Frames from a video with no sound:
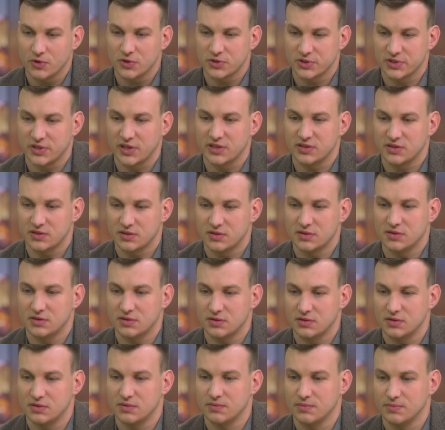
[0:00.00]
course,
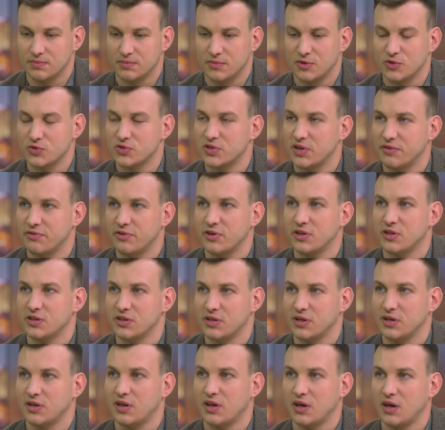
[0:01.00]
that's most
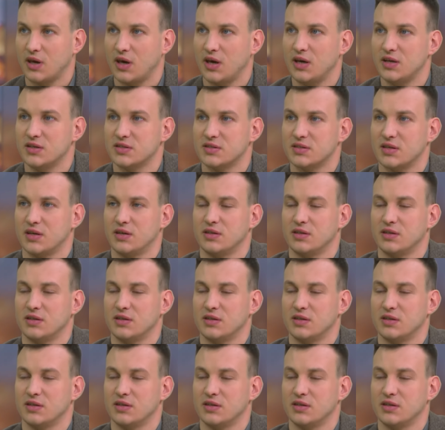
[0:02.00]
definitely the case,